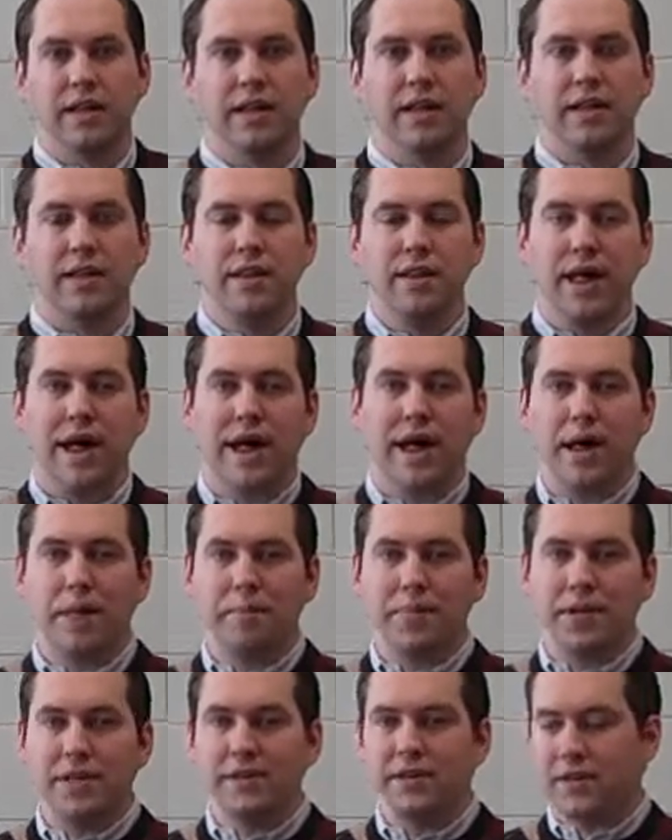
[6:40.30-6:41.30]

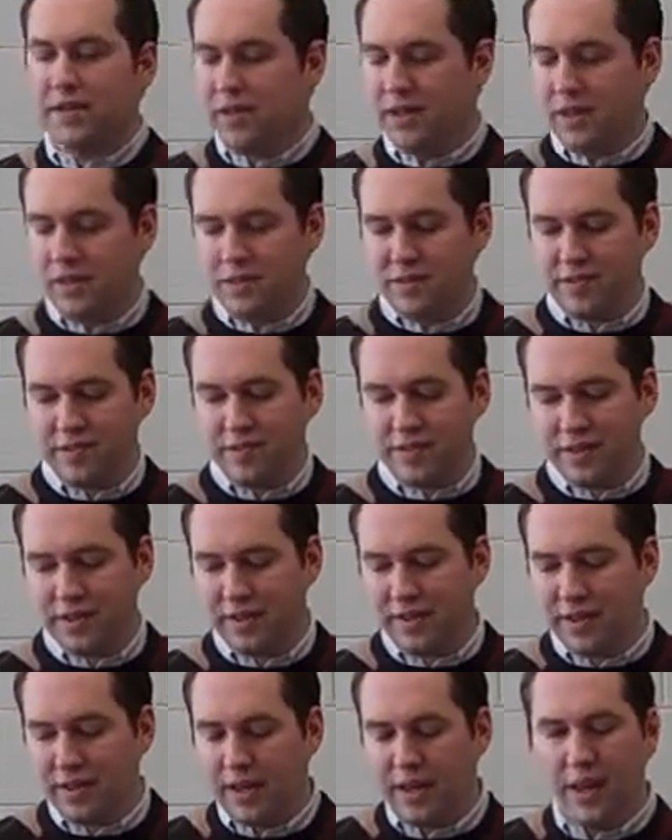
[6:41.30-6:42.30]
Liabilities
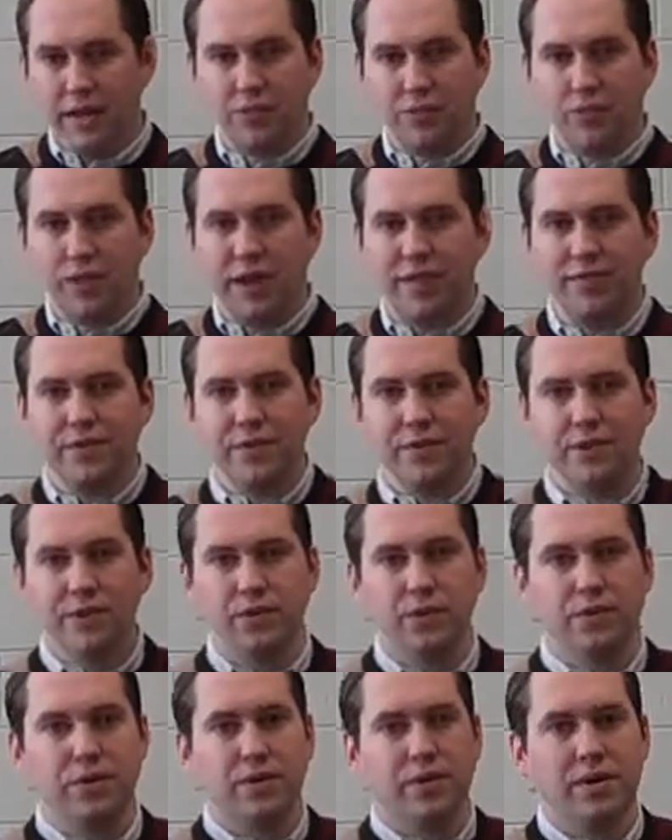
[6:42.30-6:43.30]
and
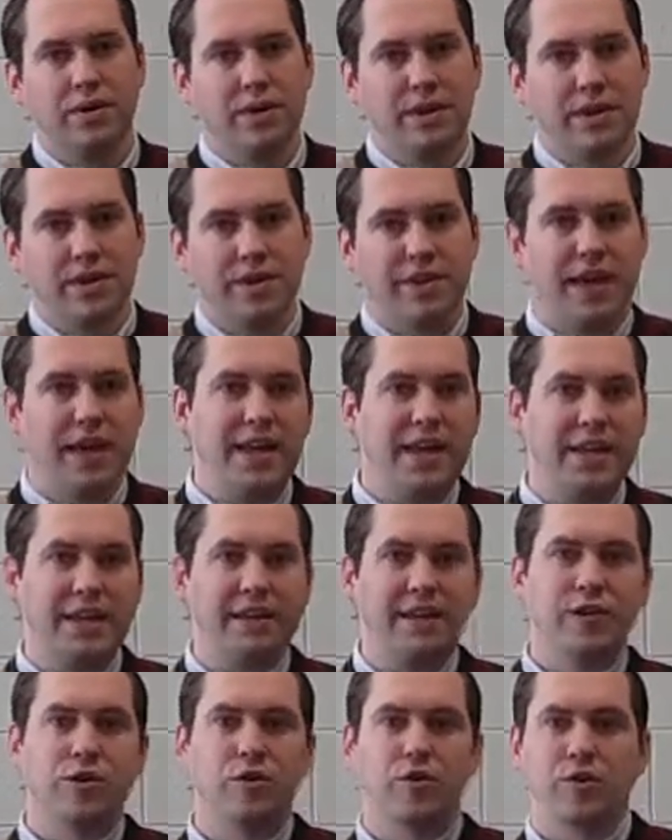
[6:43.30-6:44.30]
revenue, they
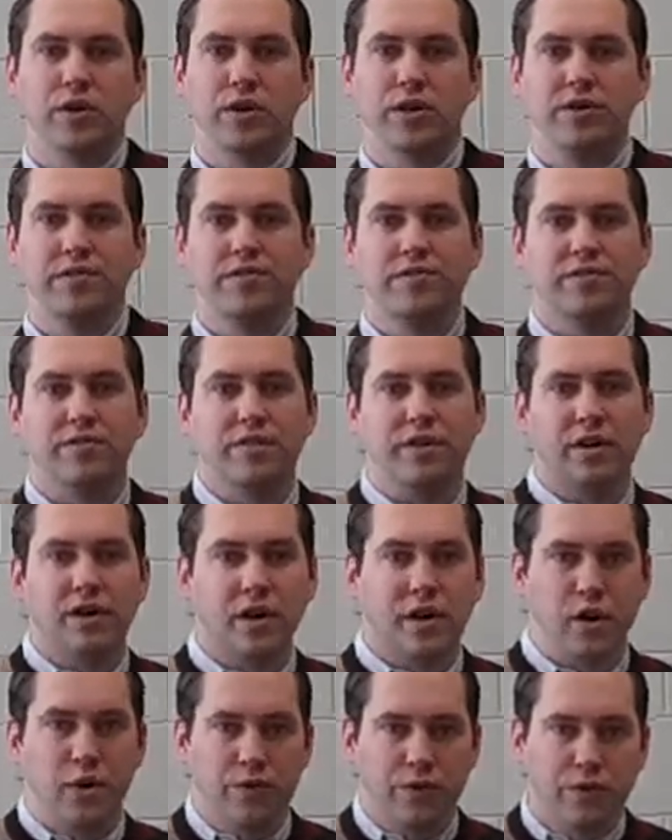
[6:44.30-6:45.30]
increase
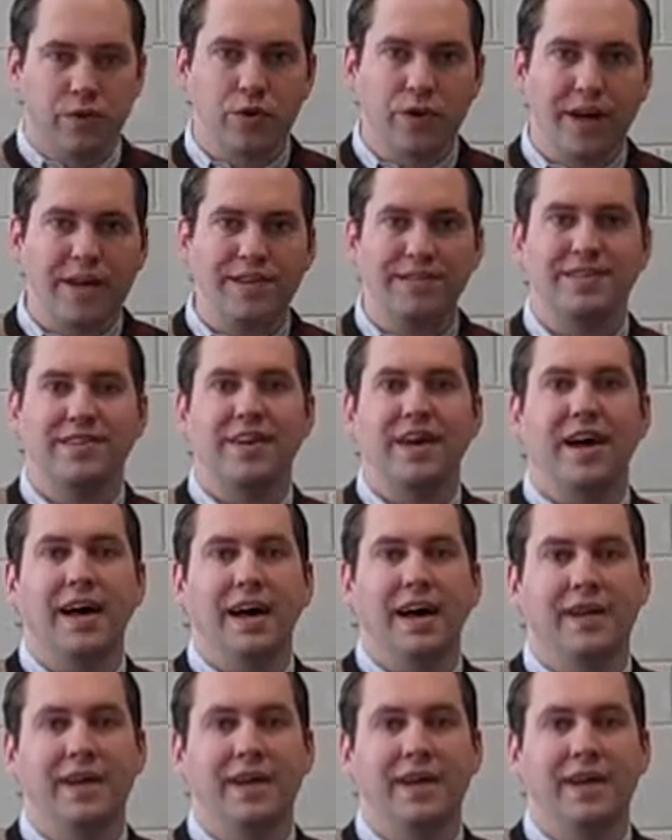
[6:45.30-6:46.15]
on the credit side.